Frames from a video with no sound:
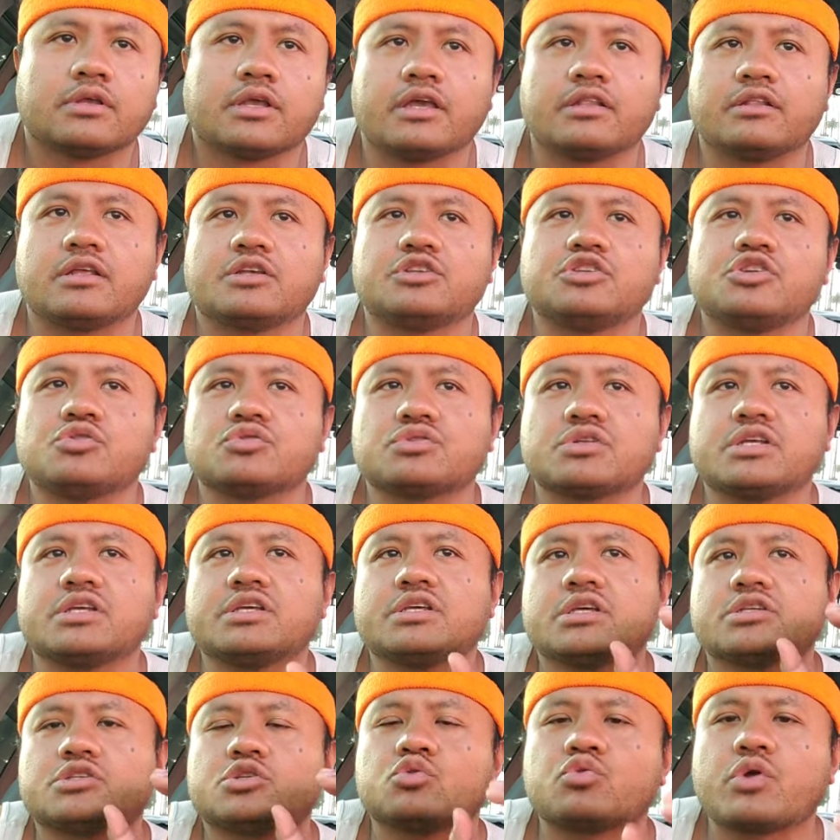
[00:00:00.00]
it, it
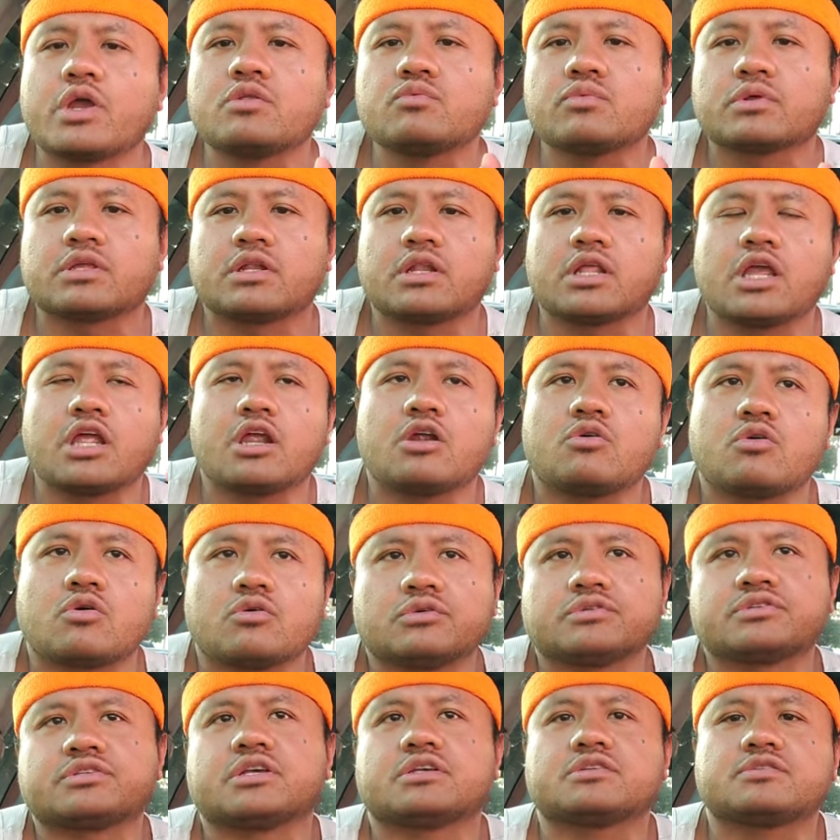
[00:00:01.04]
usually is green with an
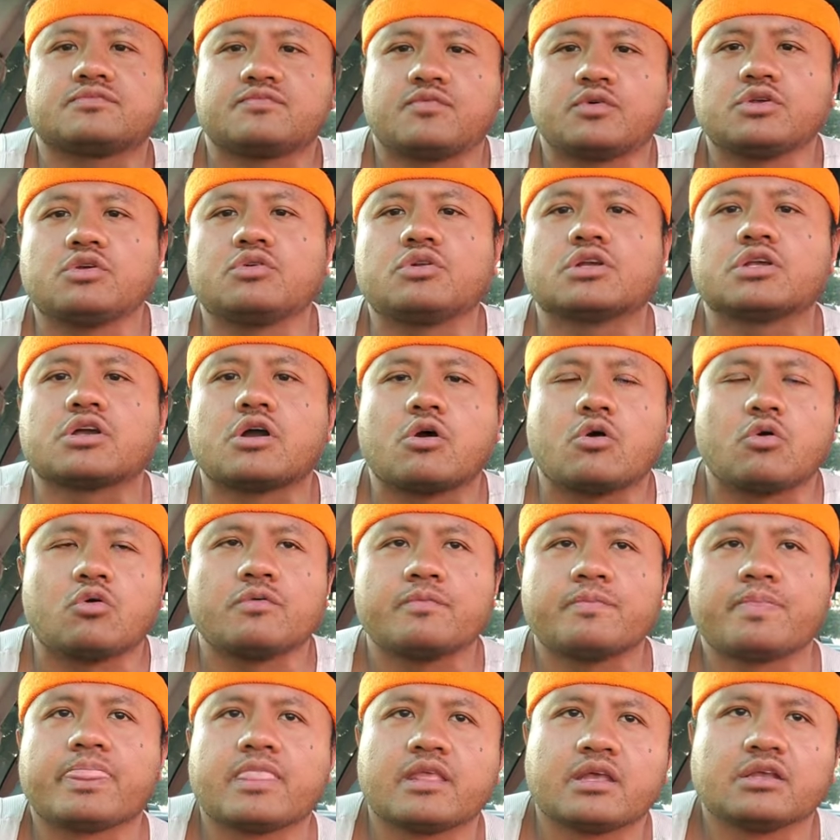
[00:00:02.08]
arrow. It says for you to go.
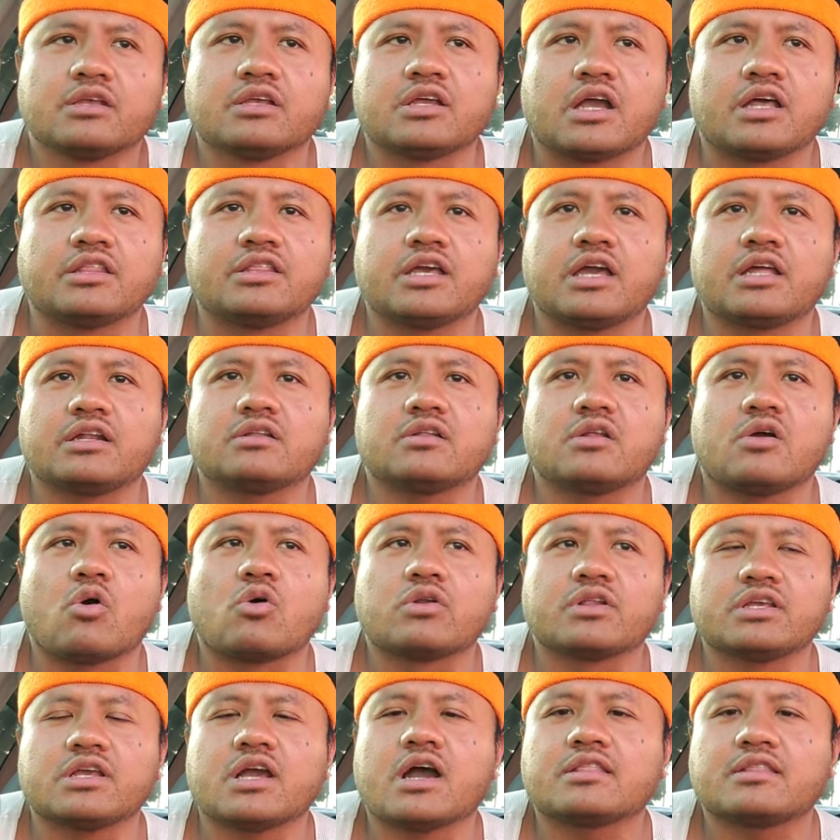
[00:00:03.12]
And then
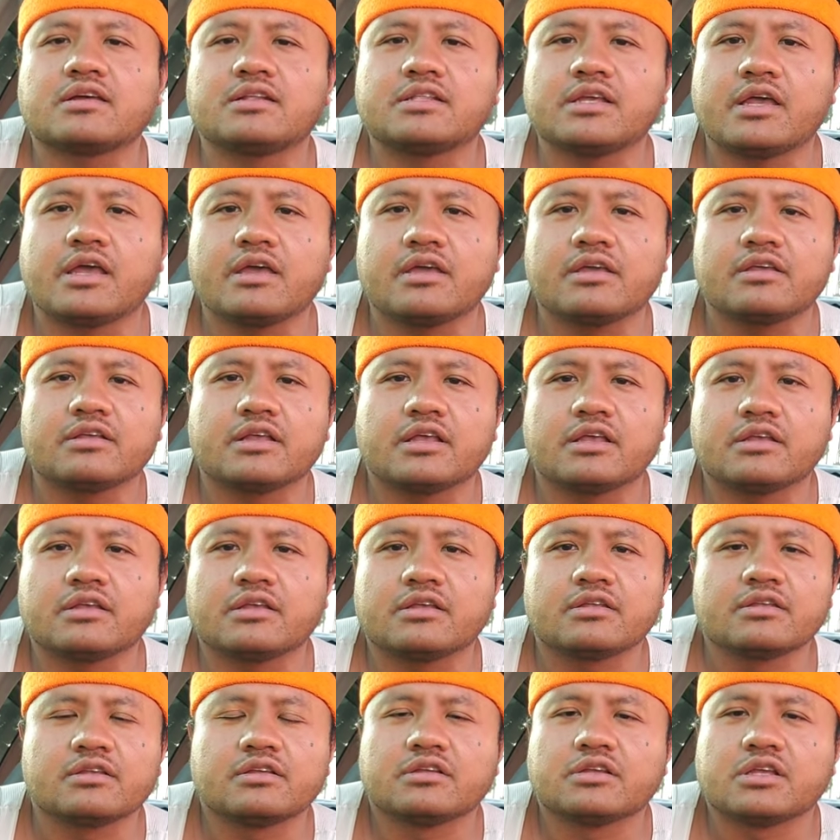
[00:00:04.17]
on the other day,
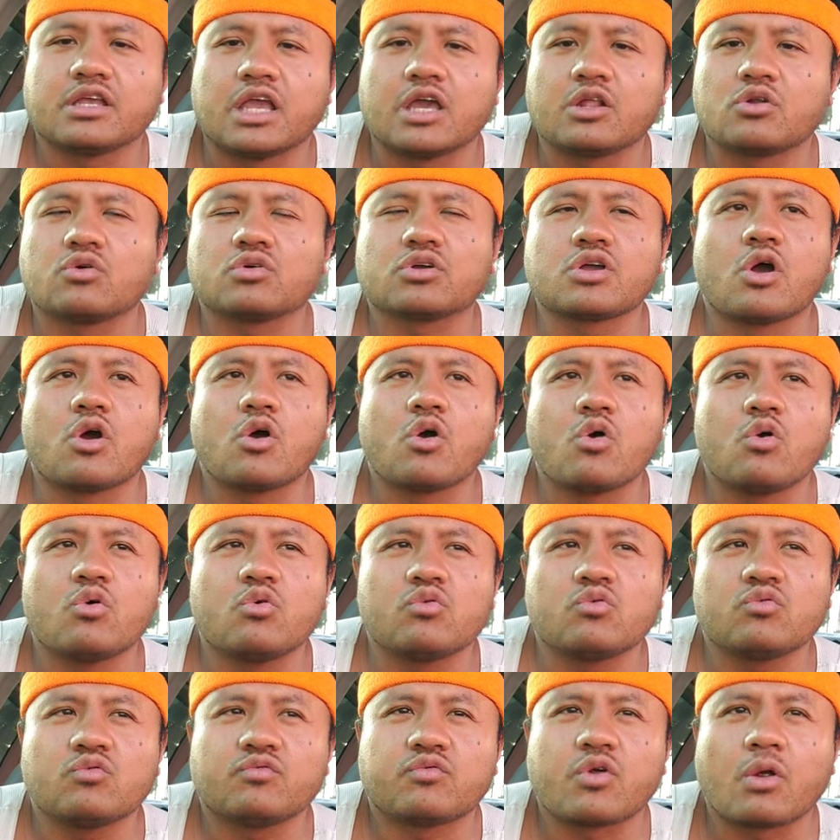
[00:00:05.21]
it'll
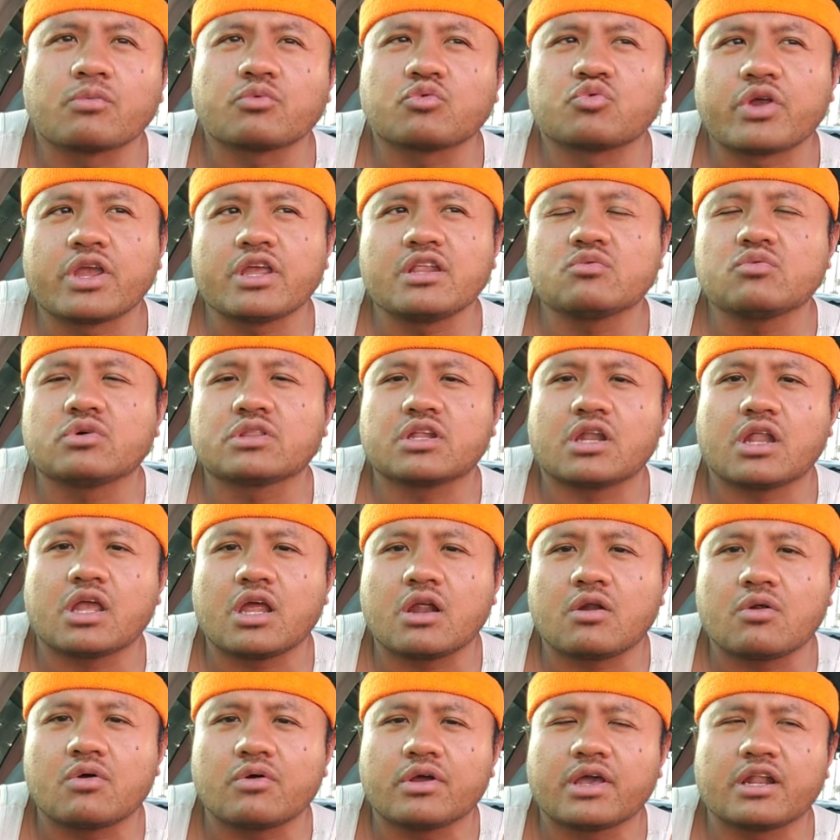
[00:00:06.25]
go from green with an
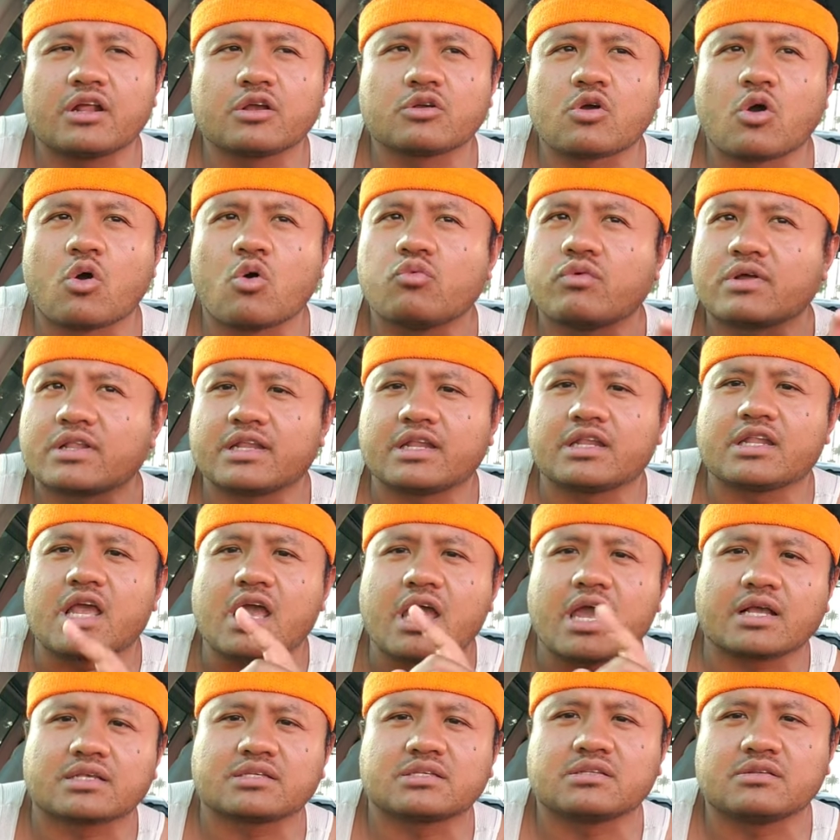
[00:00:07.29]
arrow, it'll go with an
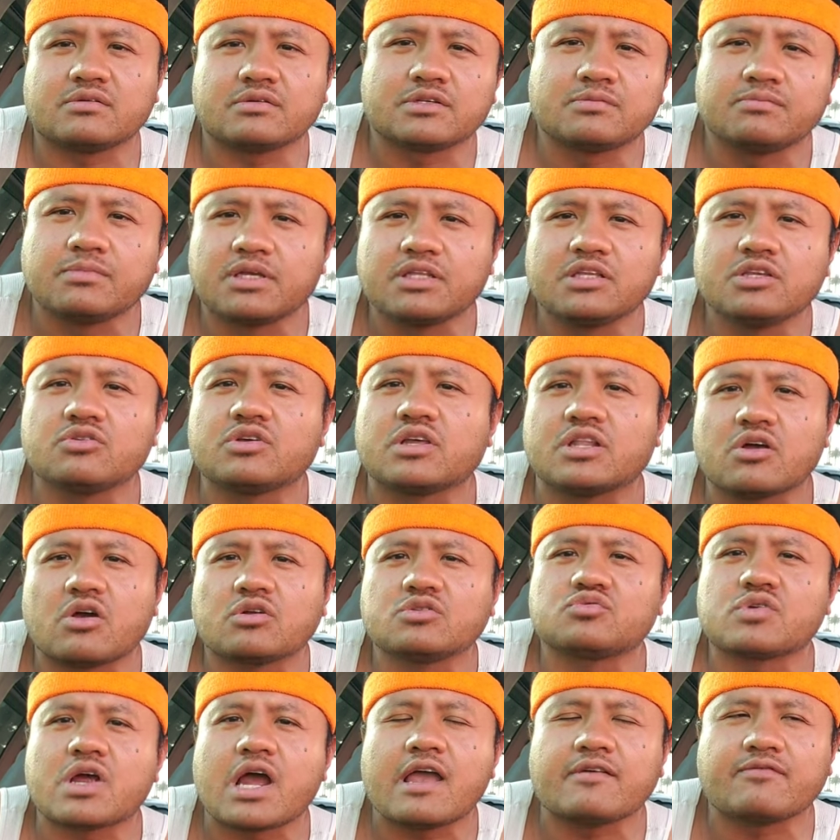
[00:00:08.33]
X, which means you
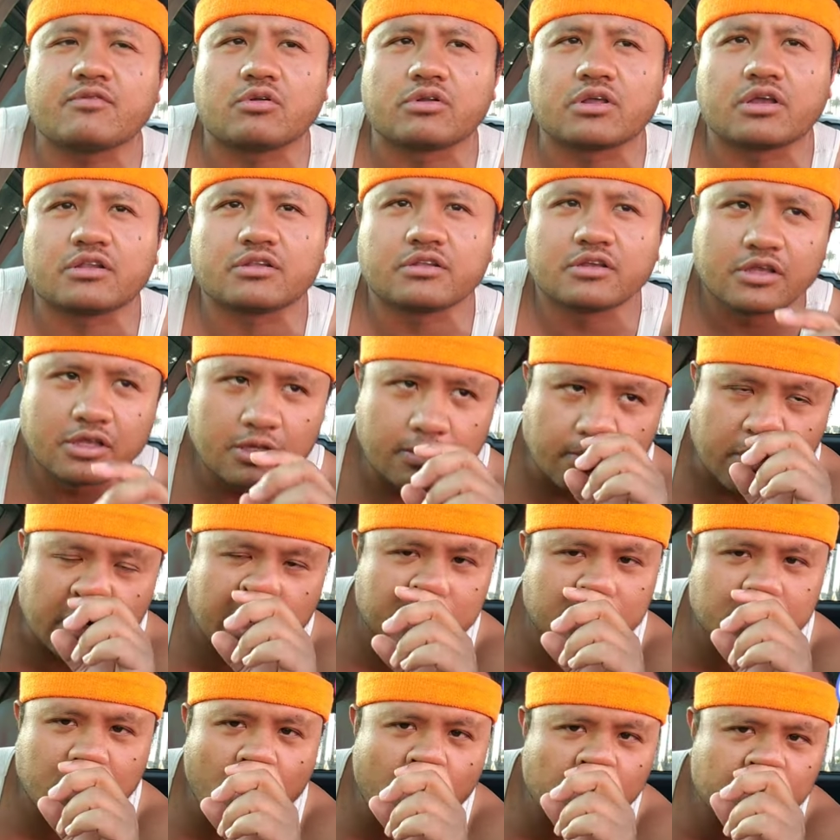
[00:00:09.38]
cannot drive on it. But
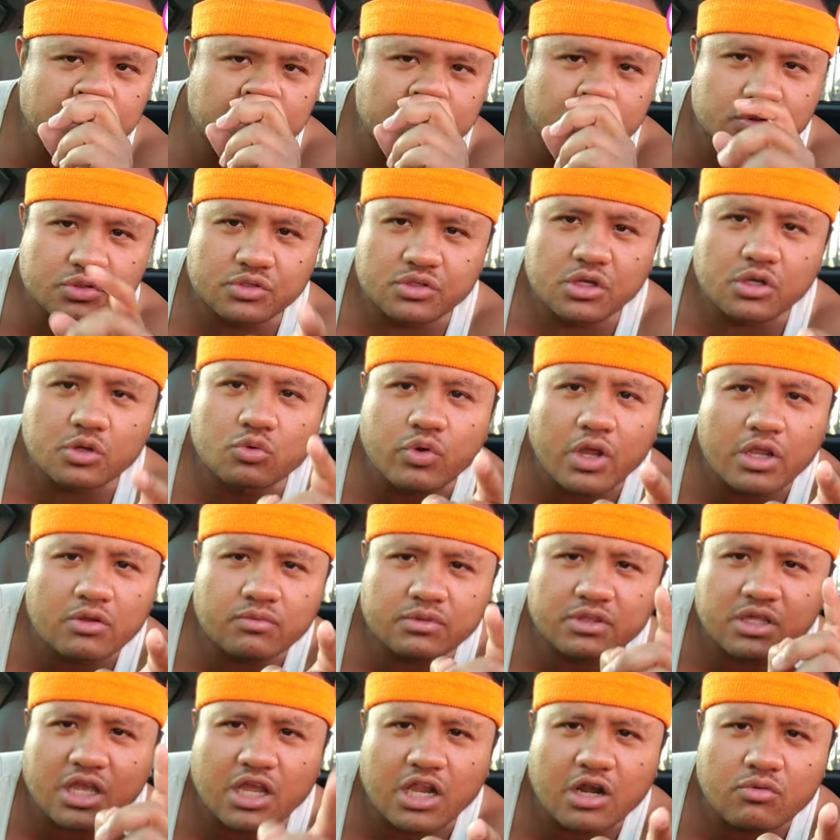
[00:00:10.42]
as long as you see a green
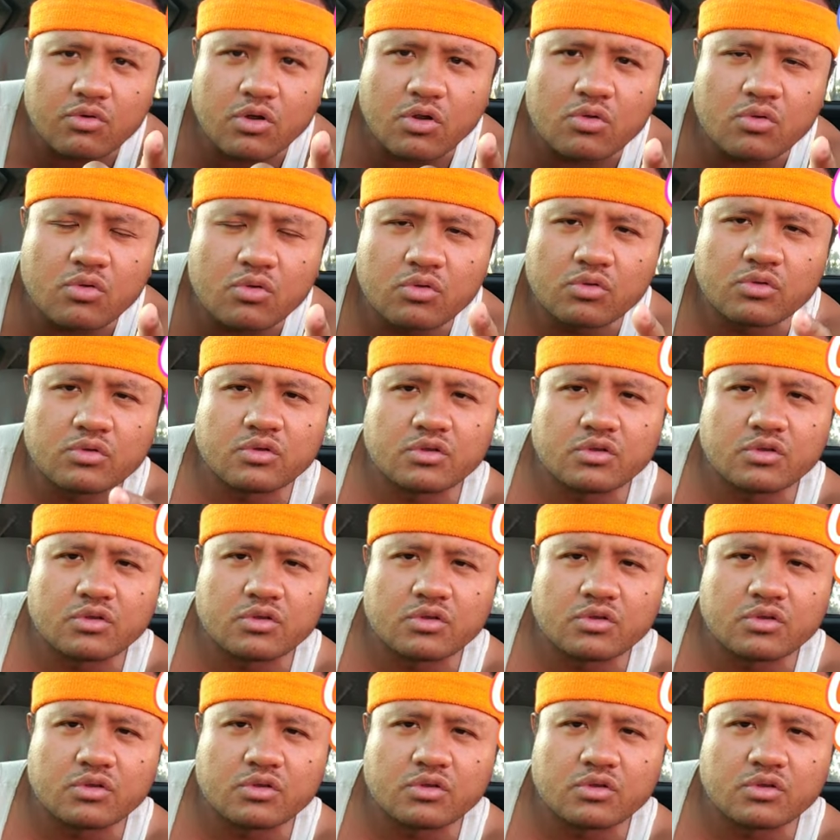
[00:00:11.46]
with the arrow